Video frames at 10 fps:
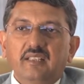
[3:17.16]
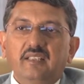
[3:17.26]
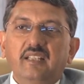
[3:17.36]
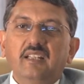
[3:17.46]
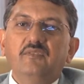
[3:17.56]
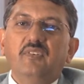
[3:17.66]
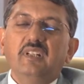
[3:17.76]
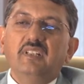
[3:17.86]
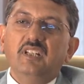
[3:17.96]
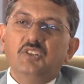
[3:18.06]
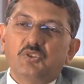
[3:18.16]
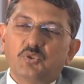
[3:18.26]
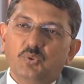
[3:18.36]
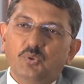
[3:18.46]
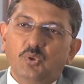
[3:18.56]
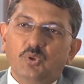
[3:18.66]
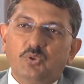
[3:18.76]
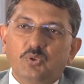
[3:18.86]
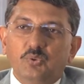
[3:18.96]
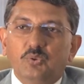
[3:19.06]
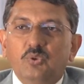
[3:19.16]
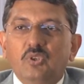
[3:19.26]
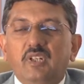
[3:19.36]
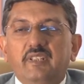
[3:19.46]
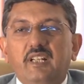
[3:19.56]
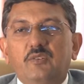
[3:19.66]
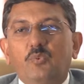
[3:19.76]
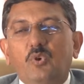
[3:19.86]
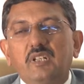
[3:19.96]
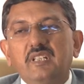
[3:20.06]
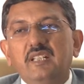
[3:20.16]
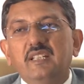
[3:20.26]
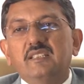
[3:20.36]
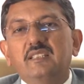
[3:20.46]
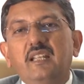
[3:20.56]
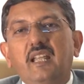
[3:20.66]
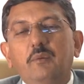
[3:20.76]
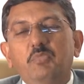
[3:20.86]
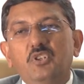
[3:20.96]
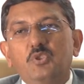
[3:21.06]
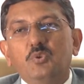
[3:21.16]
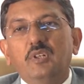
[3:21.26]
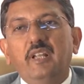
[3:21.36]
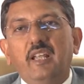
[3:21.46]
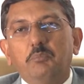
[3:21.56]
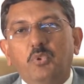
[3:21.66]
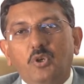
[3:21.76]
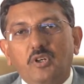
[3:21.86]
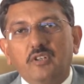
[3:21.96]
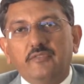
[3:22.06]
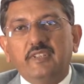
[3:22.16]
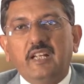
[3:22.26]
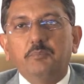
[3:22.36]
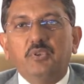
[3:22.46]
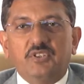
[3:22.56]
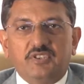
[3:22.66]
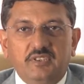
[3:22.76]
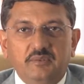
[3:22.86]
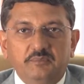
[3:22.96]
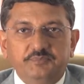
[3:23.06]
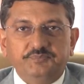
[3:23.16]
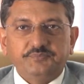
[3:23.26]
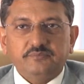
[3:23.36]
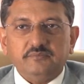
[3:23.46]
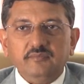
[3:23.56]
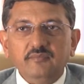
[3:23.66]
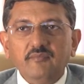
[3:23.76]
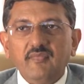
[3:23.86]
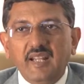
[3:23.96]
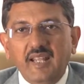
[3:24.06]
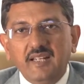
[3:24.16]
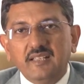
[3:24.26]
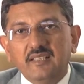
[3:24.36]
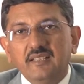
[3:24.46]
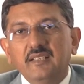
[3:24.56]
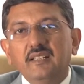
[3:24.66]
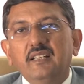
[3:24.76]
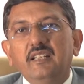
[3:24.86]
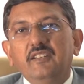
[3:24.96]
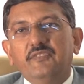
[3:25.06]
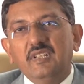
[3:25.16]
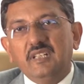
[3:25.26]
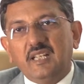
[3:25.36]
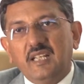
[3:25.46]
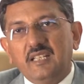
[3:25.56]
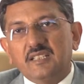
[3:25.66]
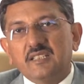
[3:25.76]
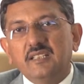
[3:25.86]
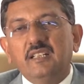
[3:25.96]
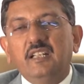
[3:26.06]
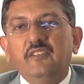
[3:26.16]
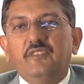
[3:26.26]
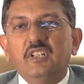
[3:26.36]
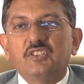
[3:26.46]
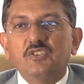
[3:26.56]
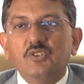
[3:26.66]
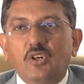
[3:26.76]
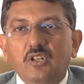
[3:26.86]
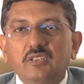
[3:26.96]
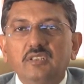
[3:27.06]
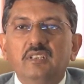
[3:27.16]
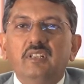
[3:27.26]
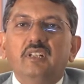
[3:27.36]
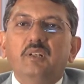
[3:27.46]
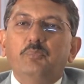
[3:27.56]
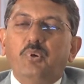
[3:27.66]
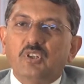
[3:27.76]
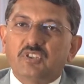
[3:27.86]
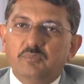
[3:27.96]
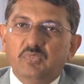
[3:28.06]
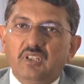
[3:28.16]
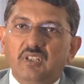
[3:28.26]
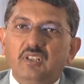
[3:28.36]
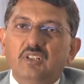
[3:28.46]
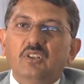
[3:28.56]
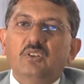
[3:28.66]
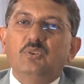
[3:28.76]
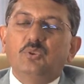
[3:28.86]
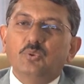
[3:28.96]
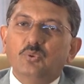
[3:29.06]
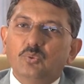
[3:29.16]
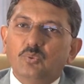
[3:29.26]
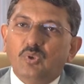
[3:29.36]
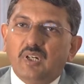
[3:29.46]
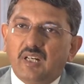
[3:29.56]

then one needs to go to that what is the habitual abode of that person. And if in case, if it is not possible to